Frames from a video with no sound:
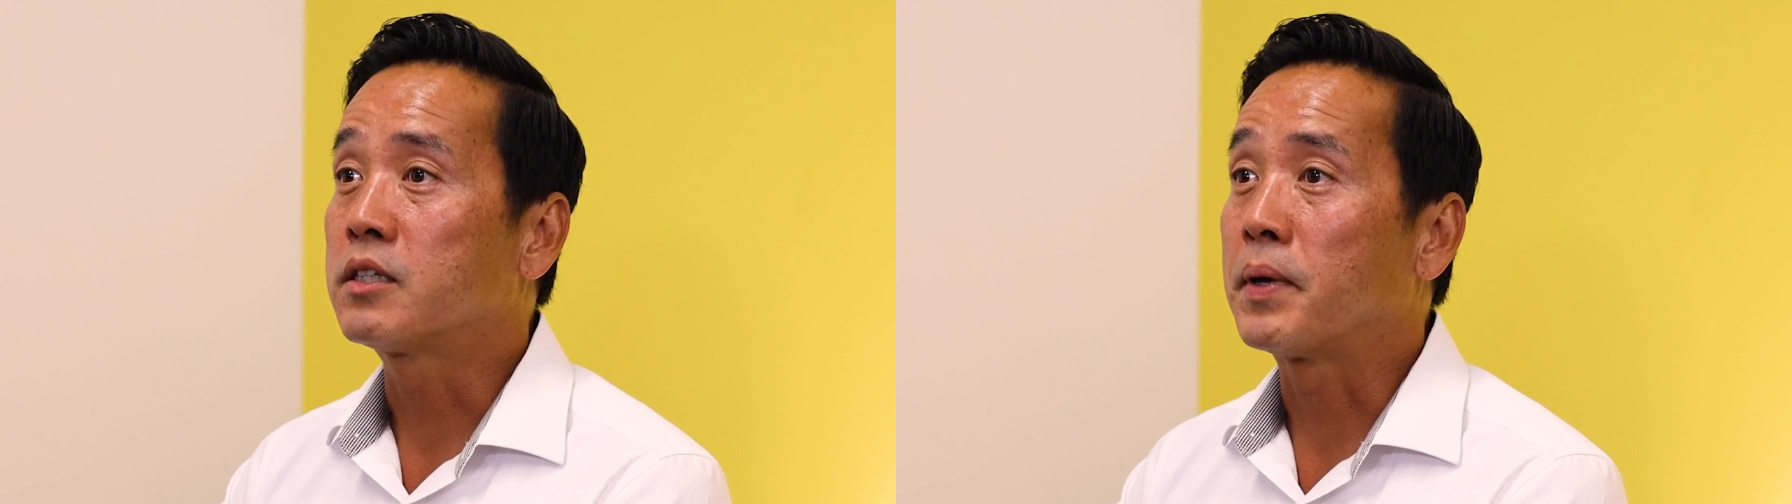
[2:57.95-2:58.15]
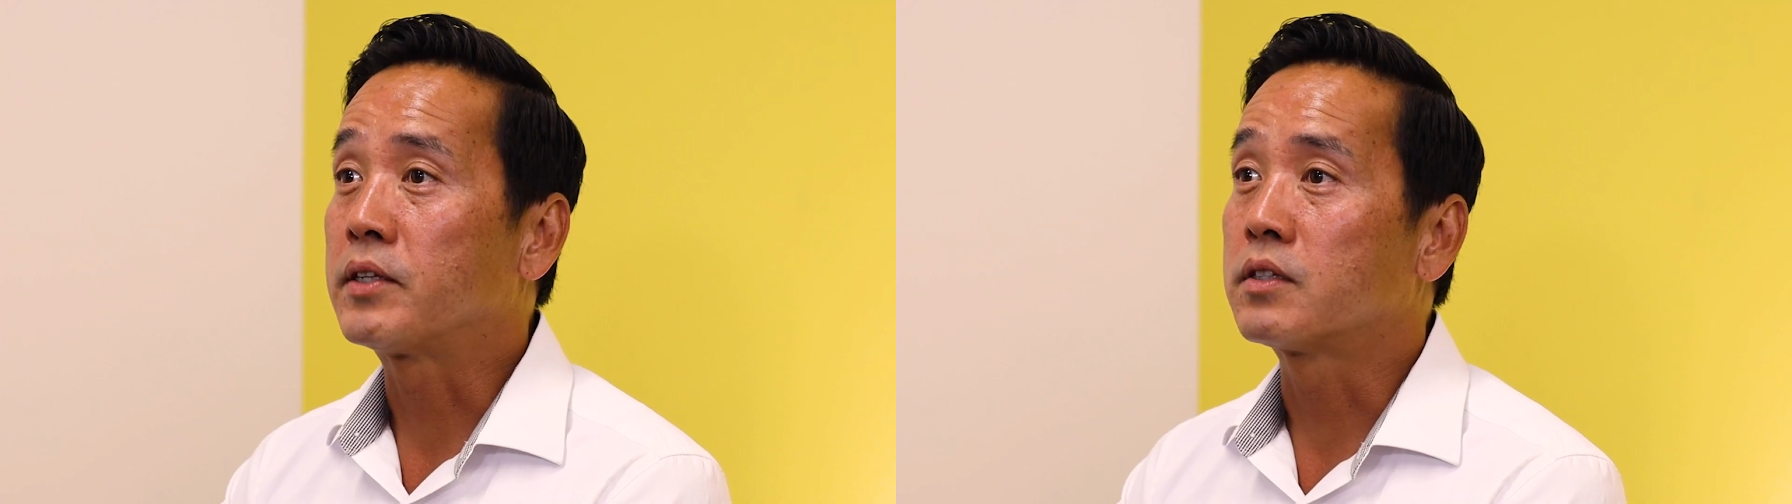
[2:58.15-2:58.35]

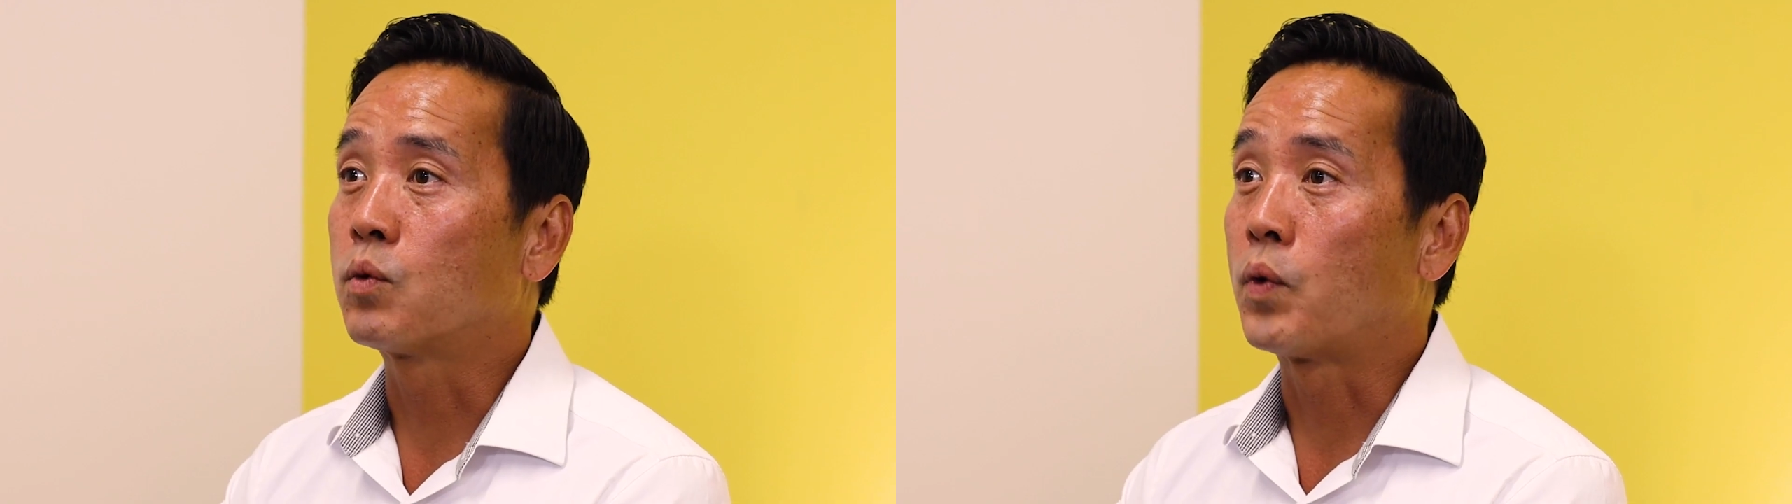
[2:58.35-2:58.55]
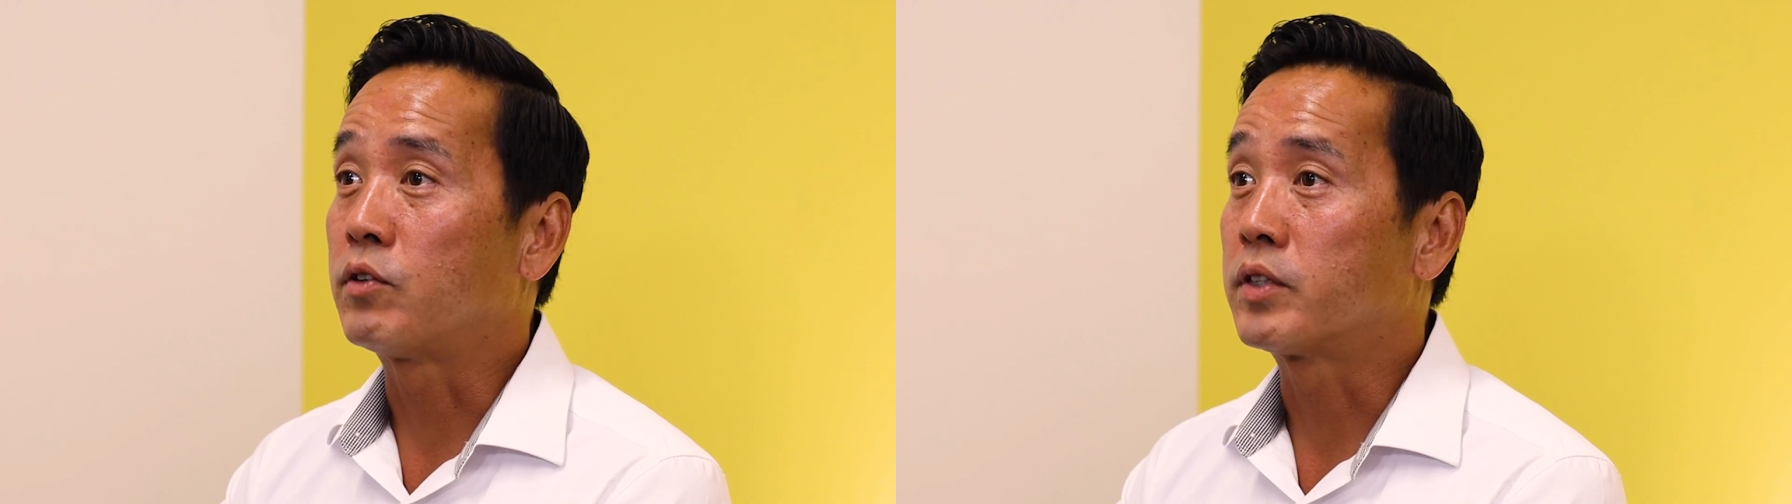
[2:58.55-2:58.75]
spaces
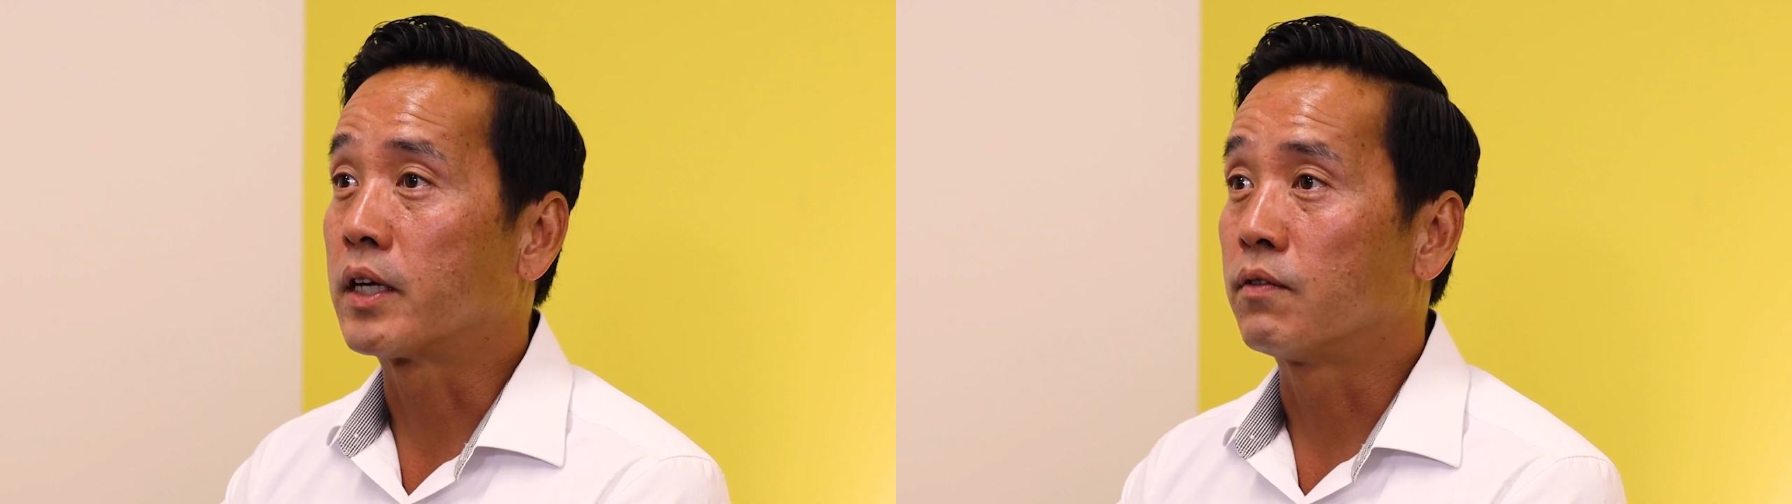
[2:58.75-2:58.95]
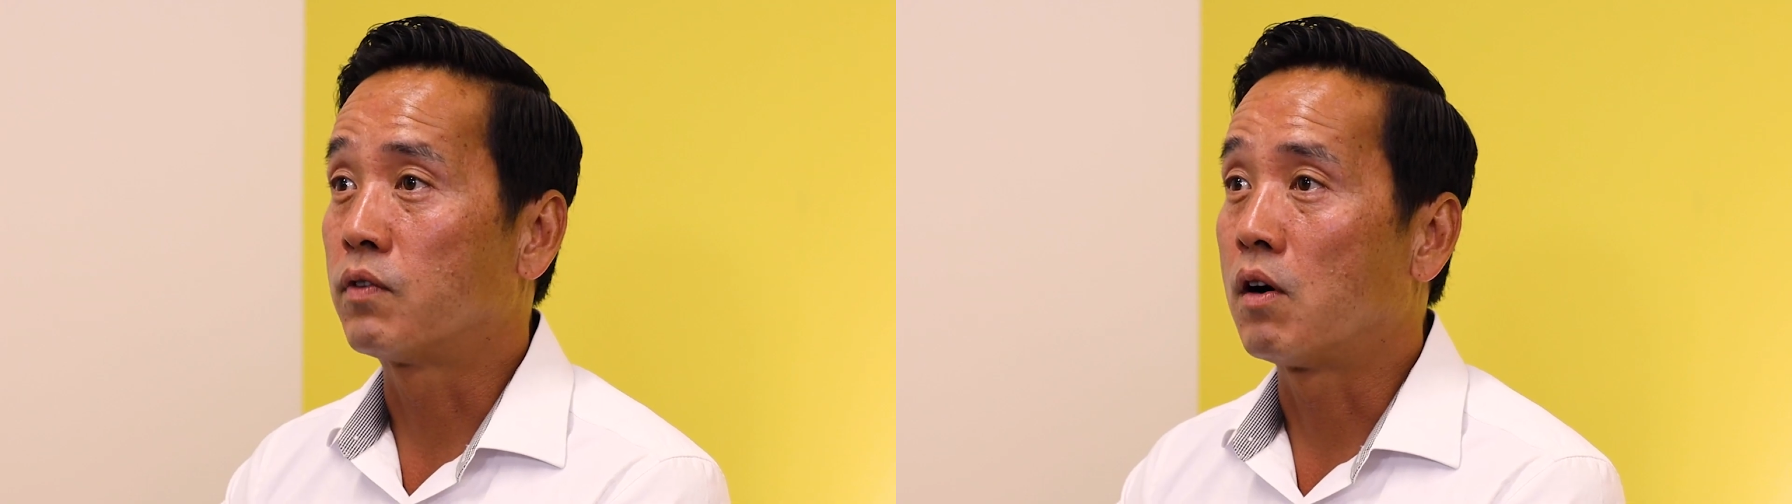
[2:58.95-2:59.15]
and ways to
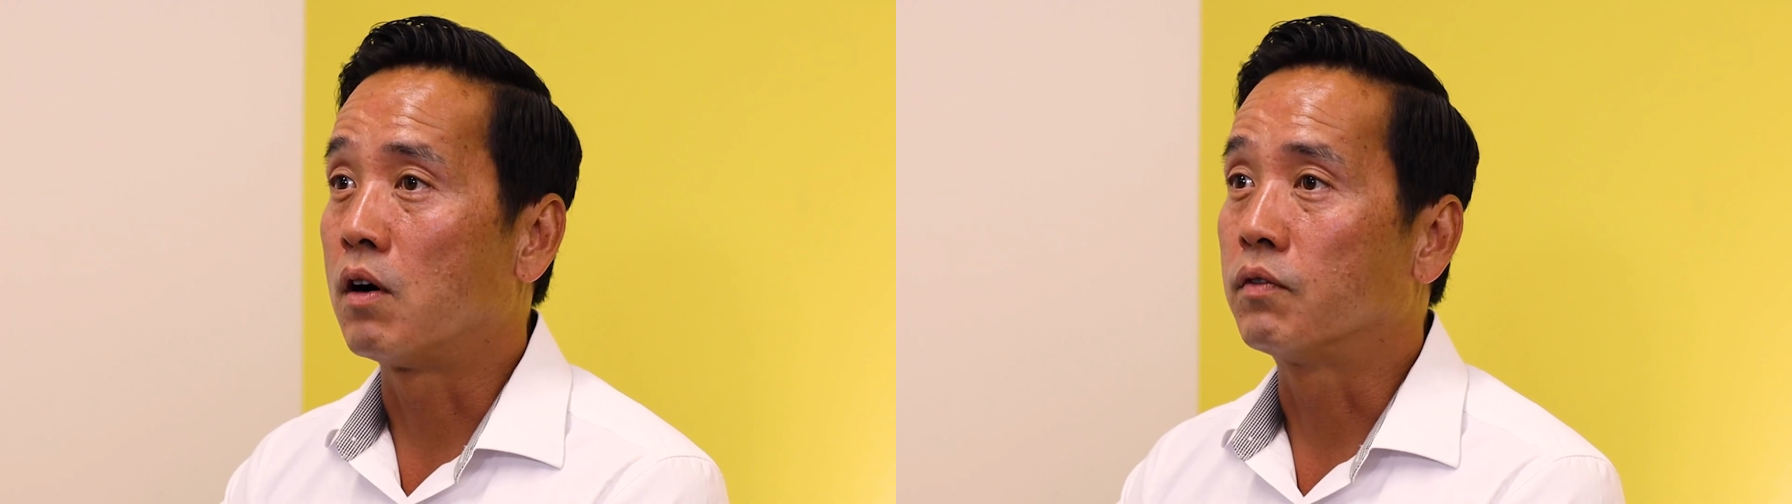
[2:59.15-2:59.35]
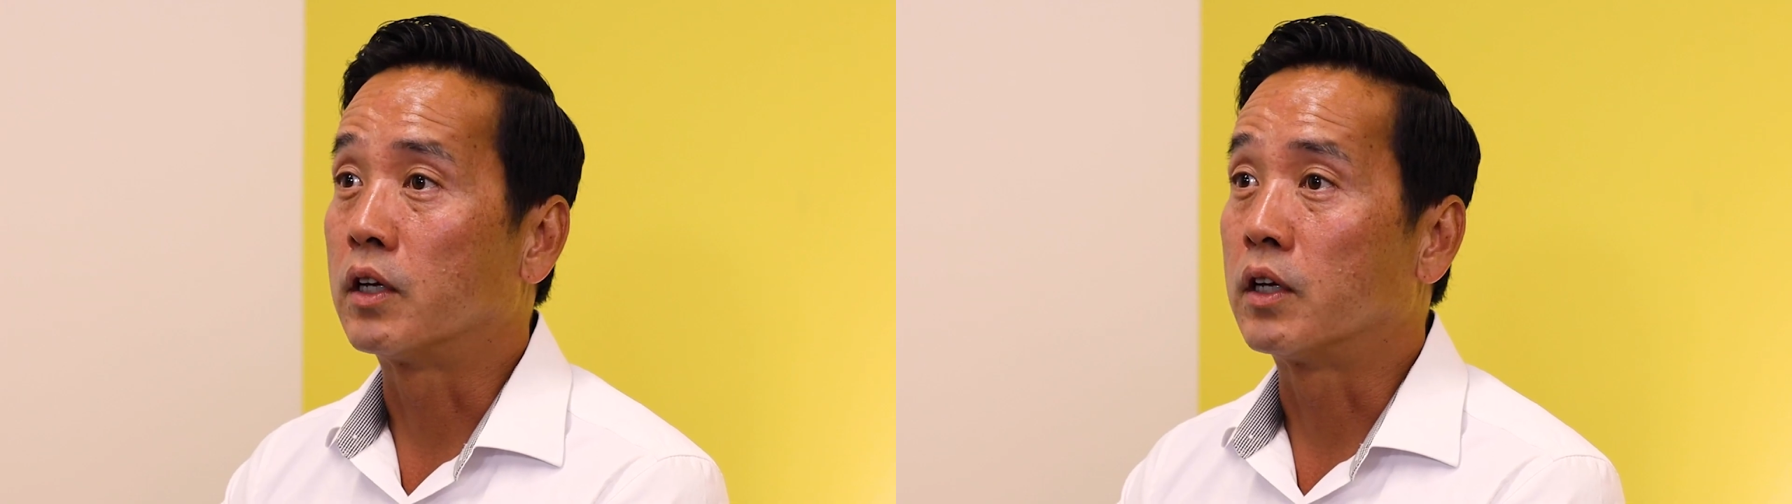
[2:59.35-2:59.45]
get involved,